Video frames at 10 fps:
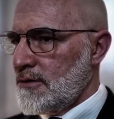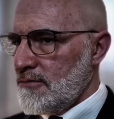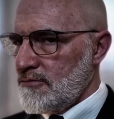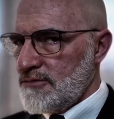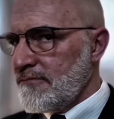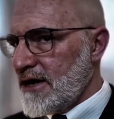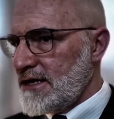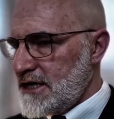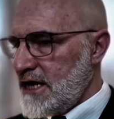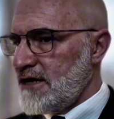they might
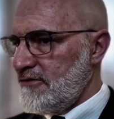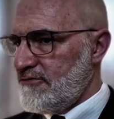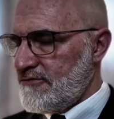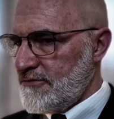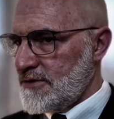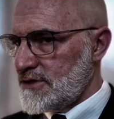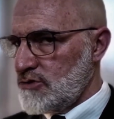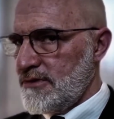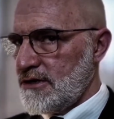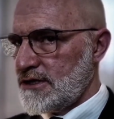cave to
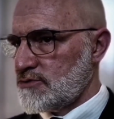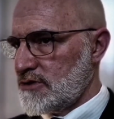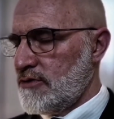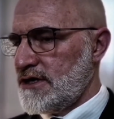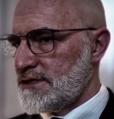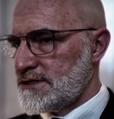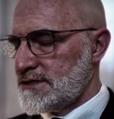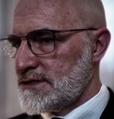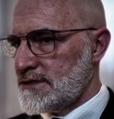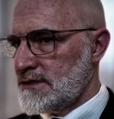America's
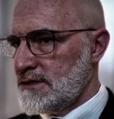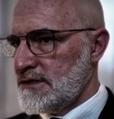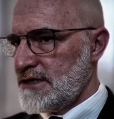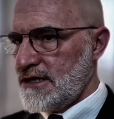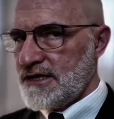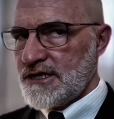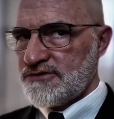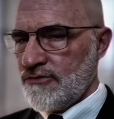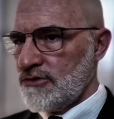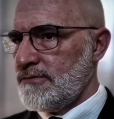requests, thinking that it's
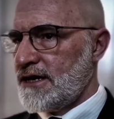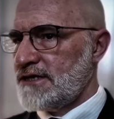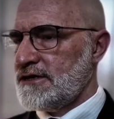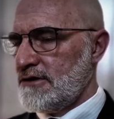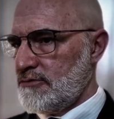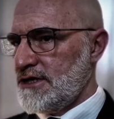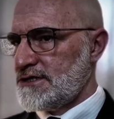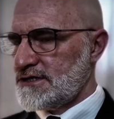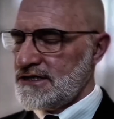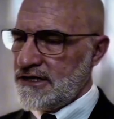for humanitarian
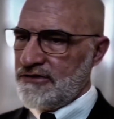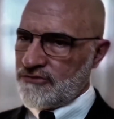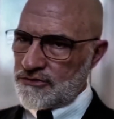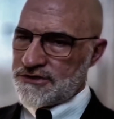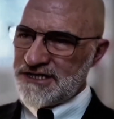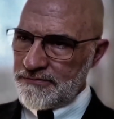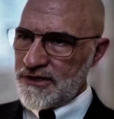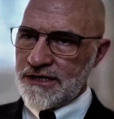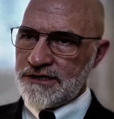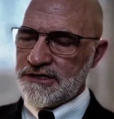reasons. And then they'll, of course,
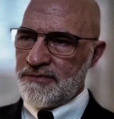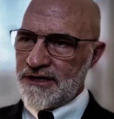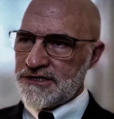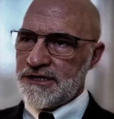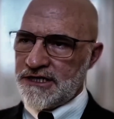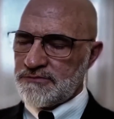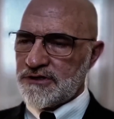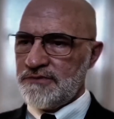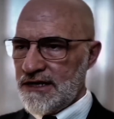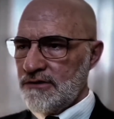stipulate that the Palestinians must
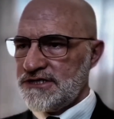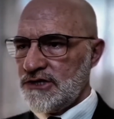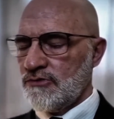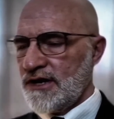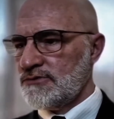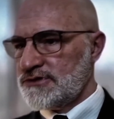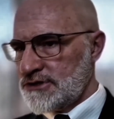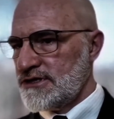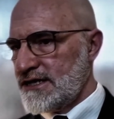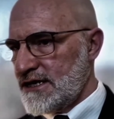be guaranteed the right to return
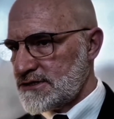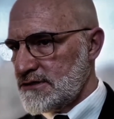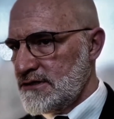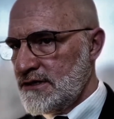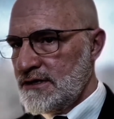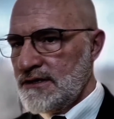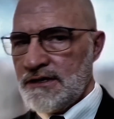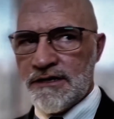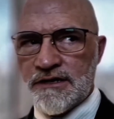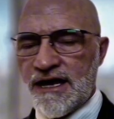to Gaza
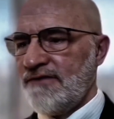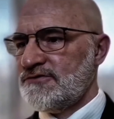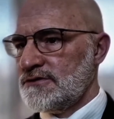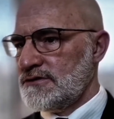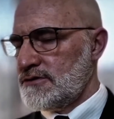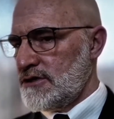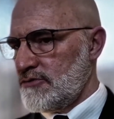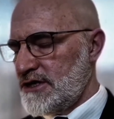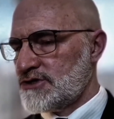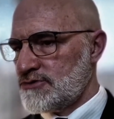after
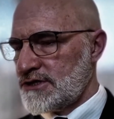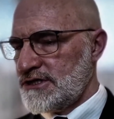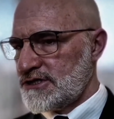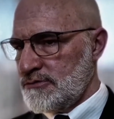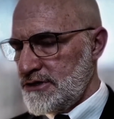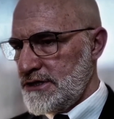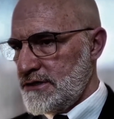reconstruction is complete.